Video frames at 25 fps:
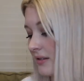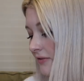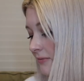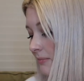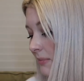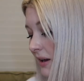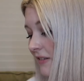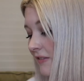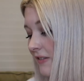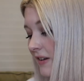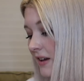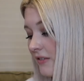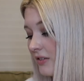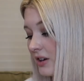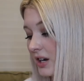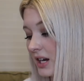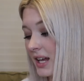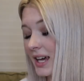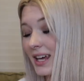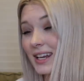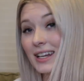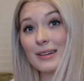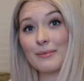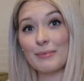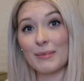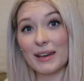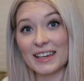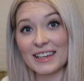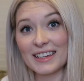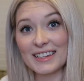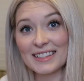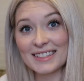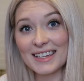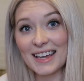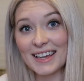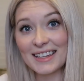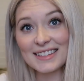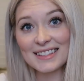My favorite Hidden Mickey
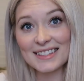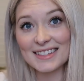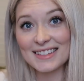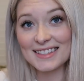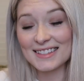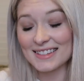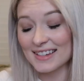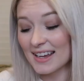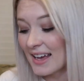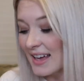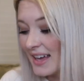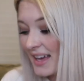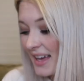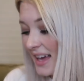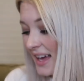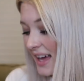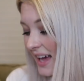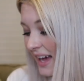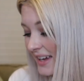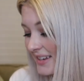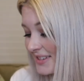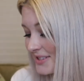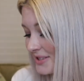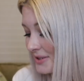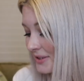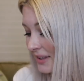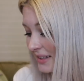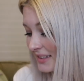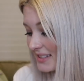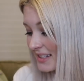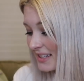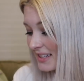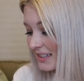sets. I do like to